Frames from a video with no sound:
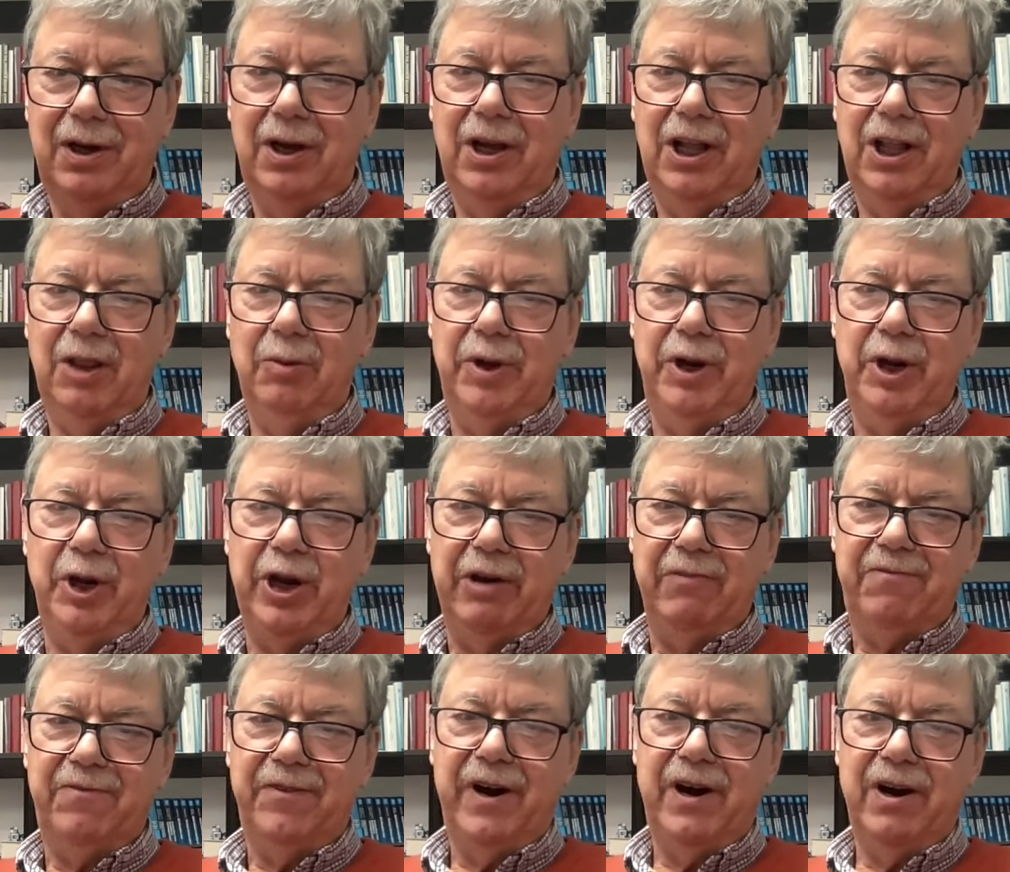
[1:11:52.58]
And then when you get
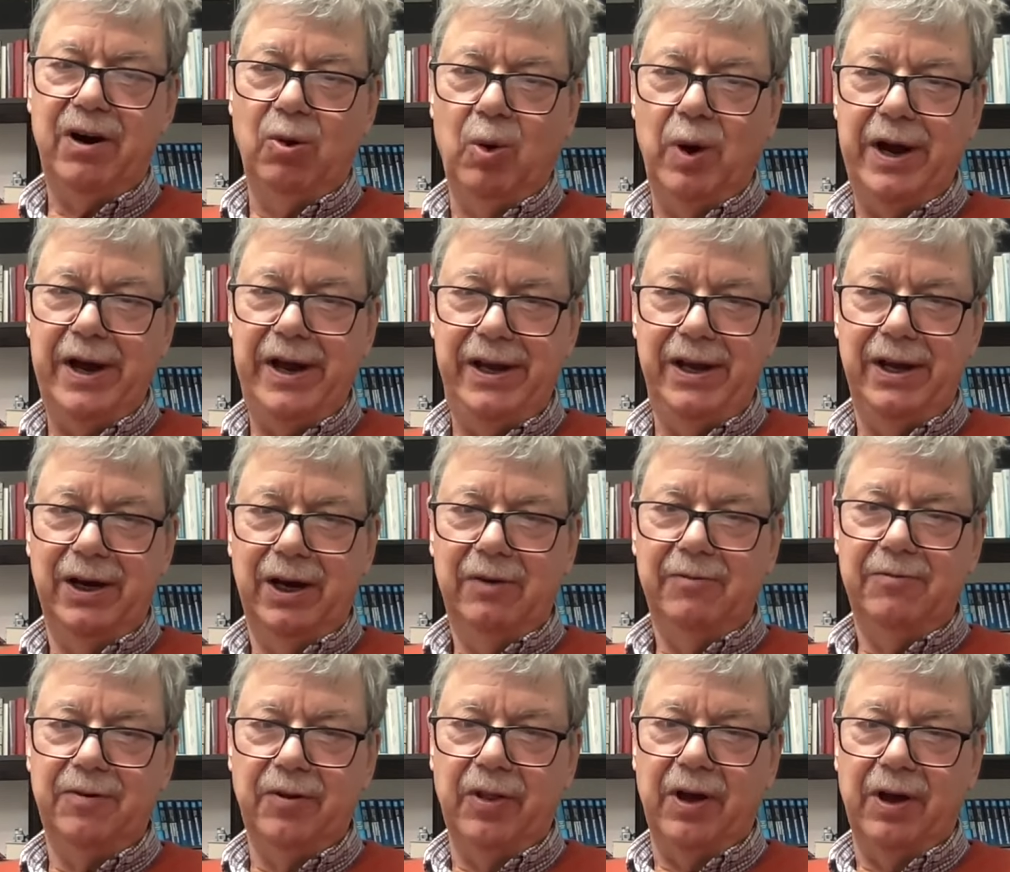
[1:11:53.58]
far away
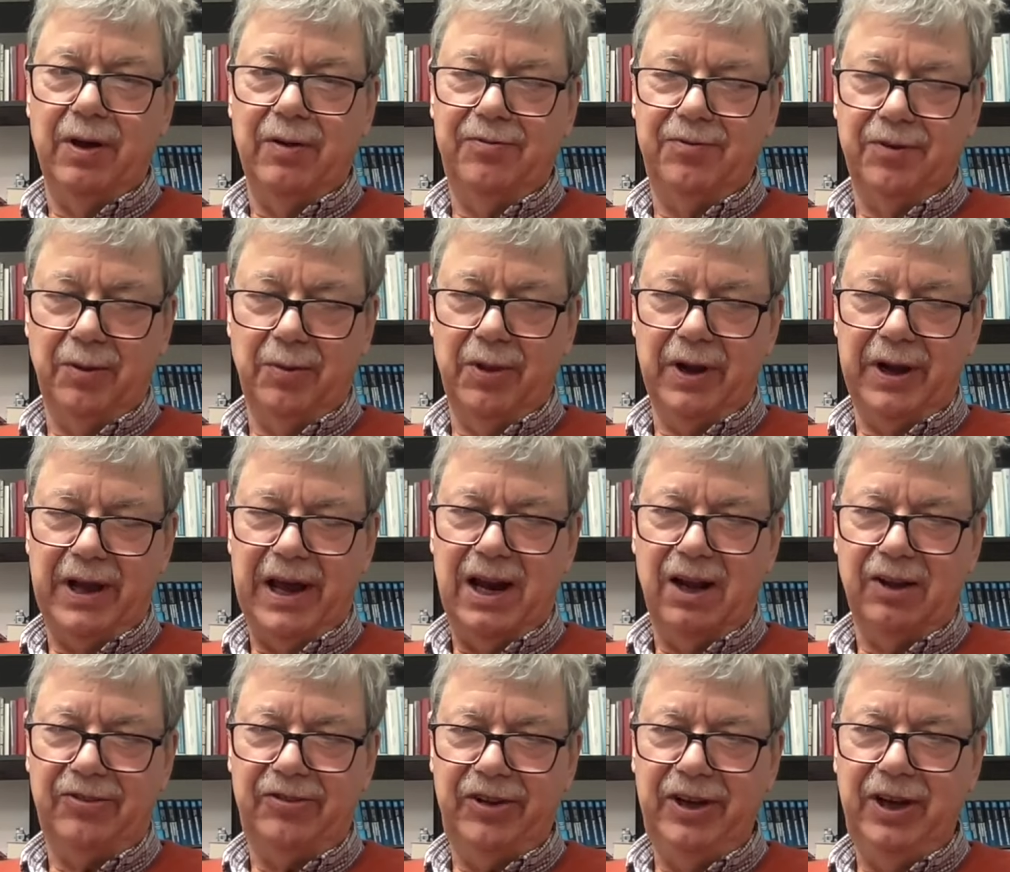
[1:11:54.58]
from the from the
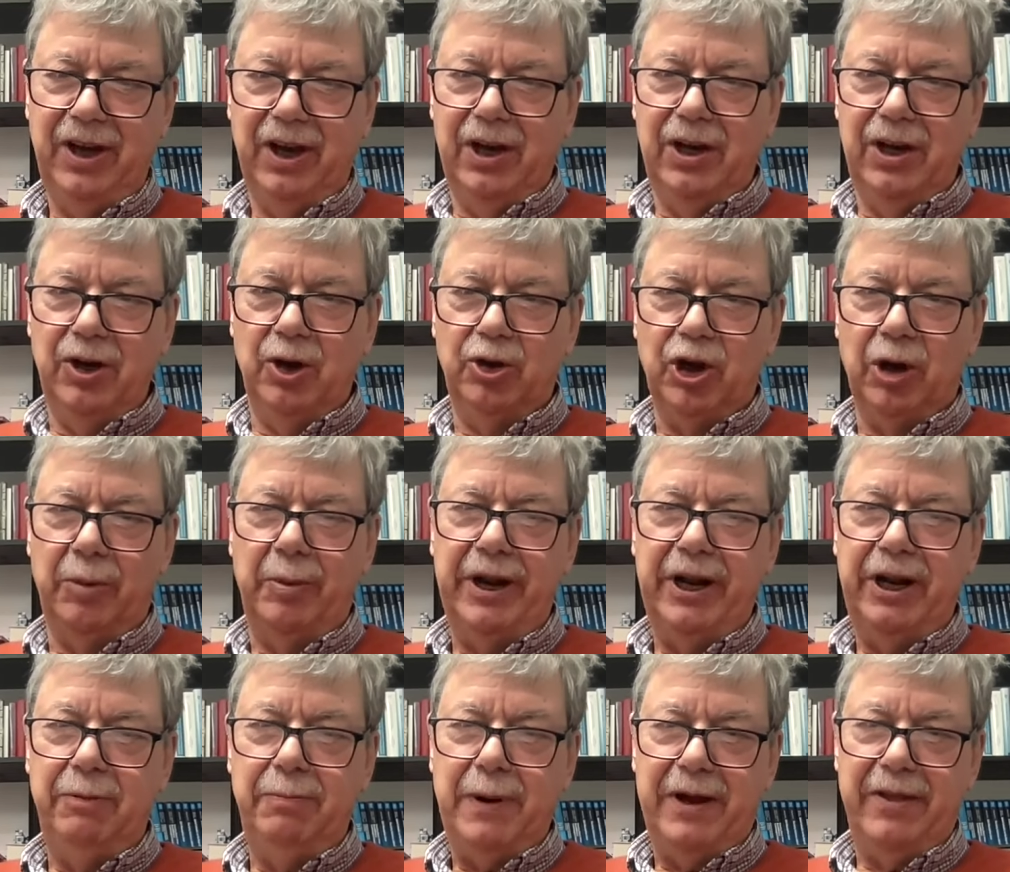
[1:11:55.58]
galaxy, you're
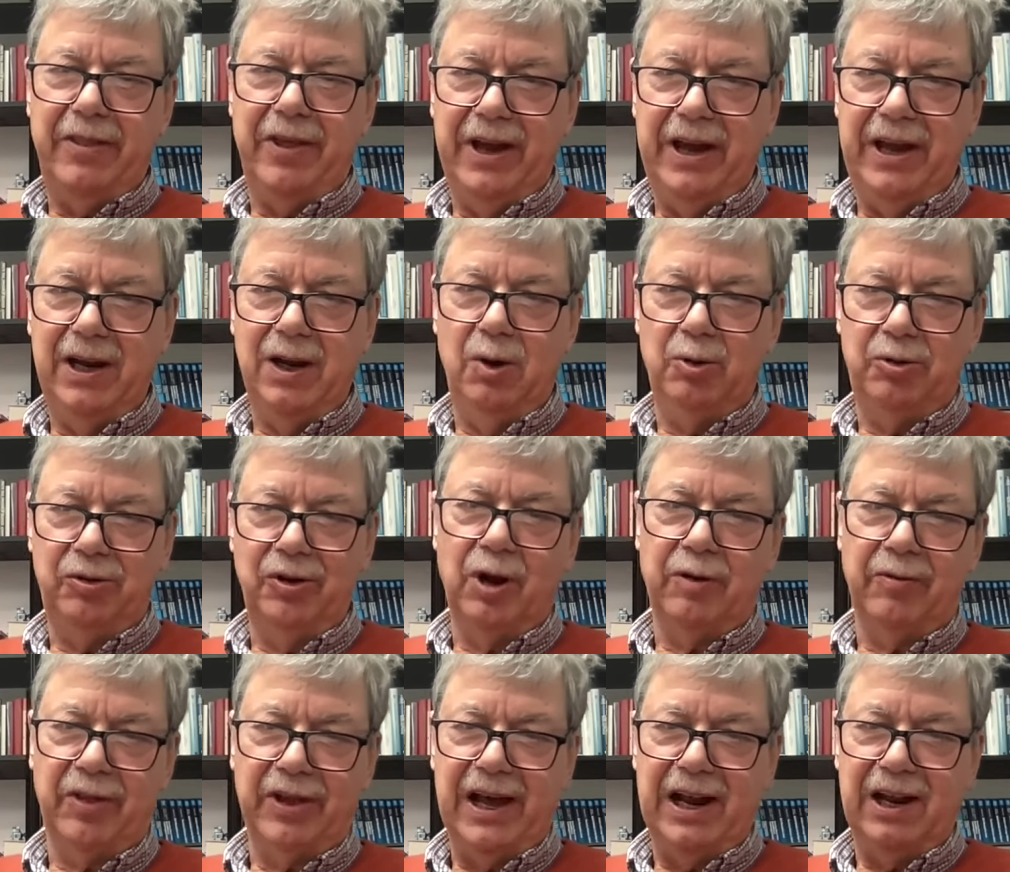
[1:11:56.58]
dominated by the halos, not
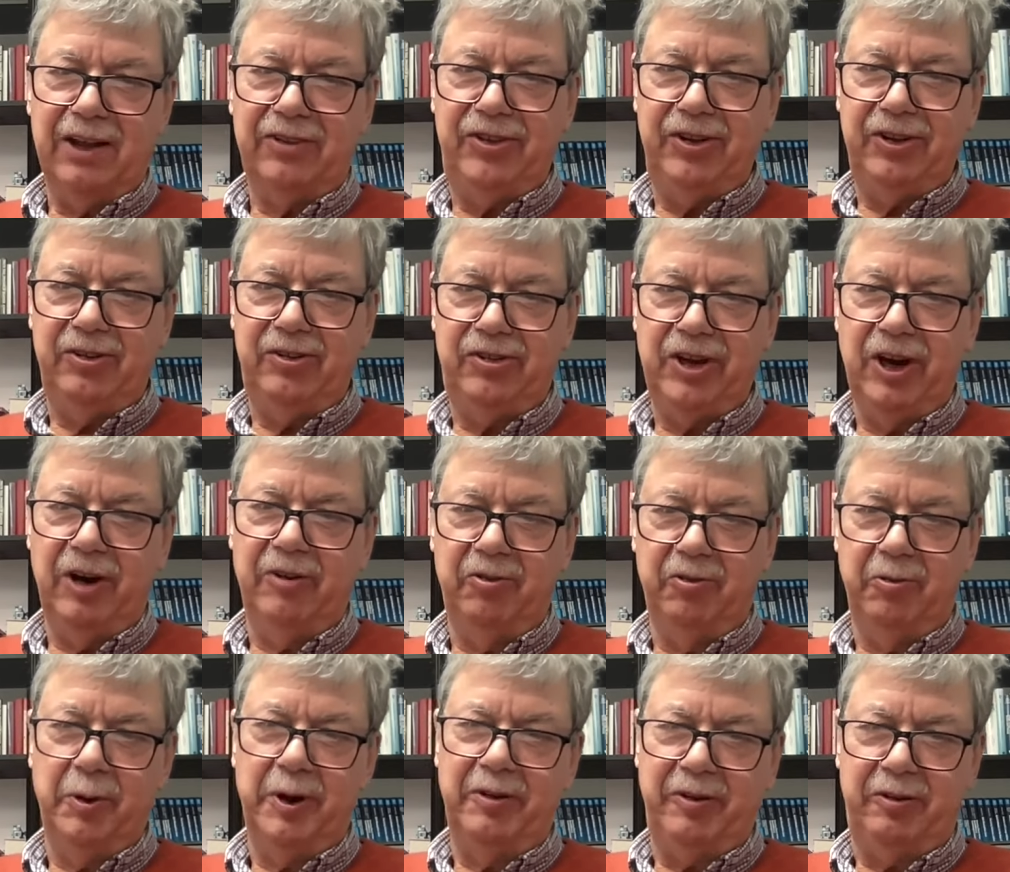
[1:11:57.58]
of the galaxy itself,
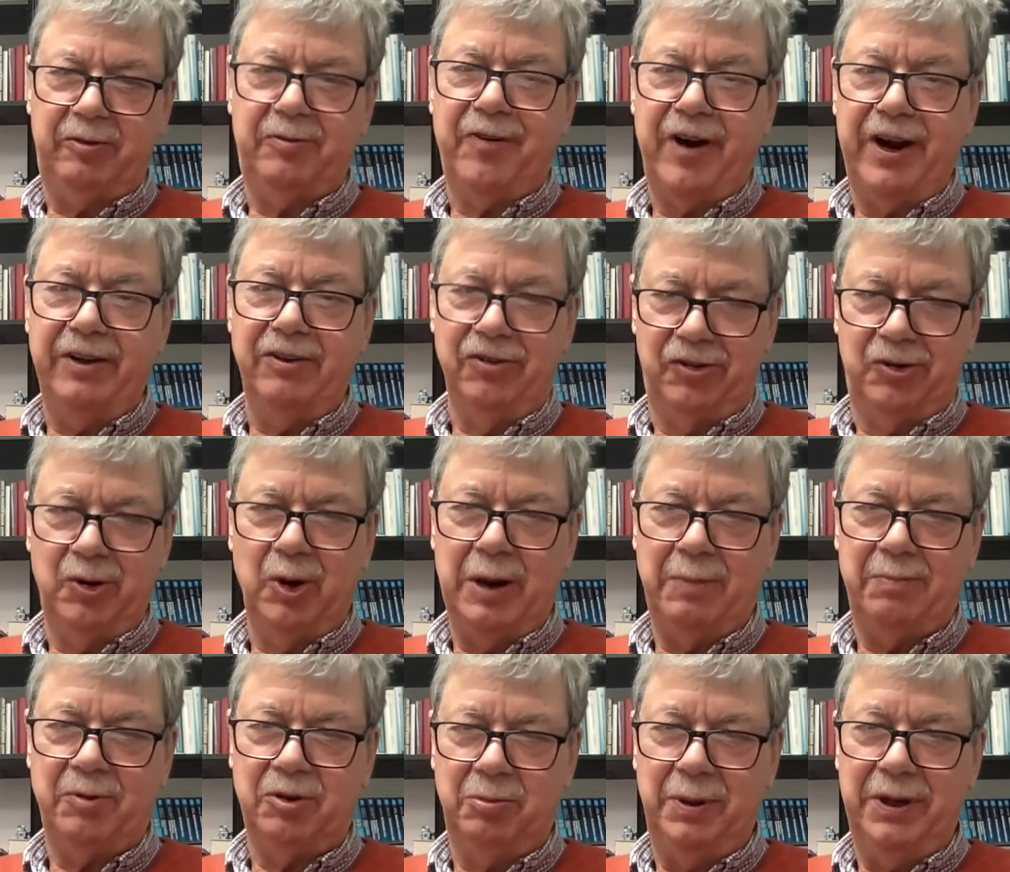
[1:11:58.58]
but its friends who
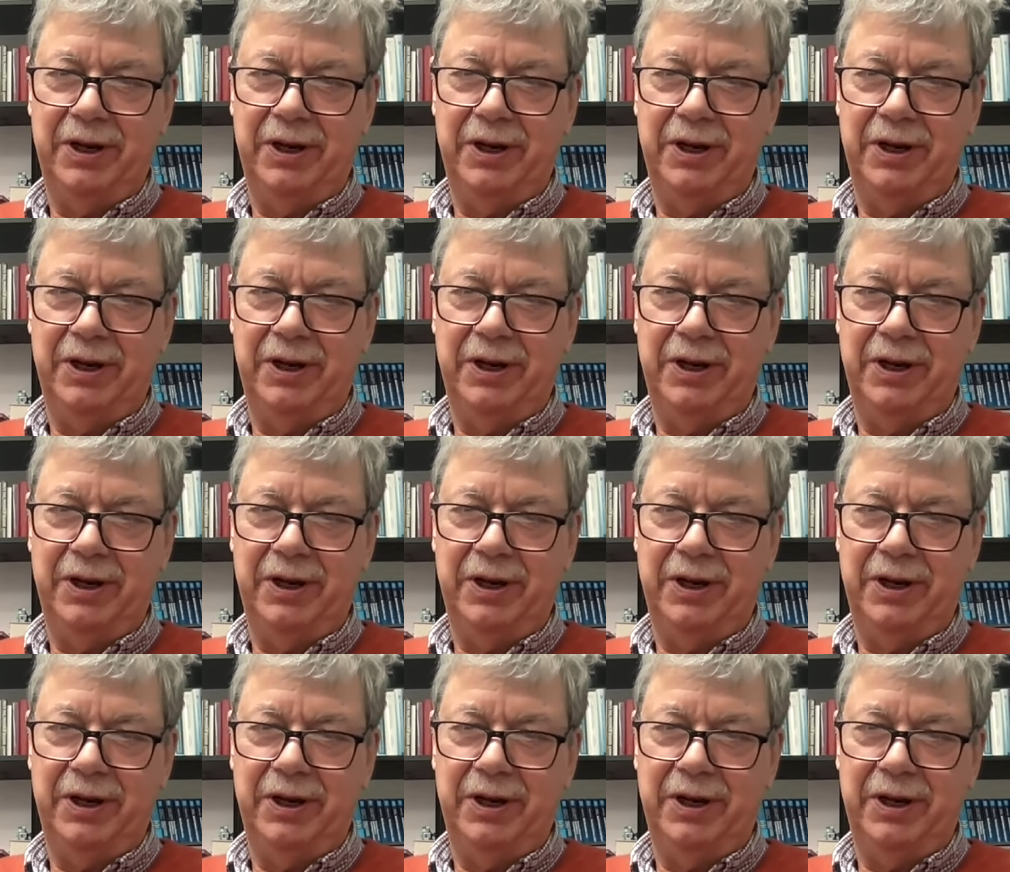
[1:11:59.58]
happen to be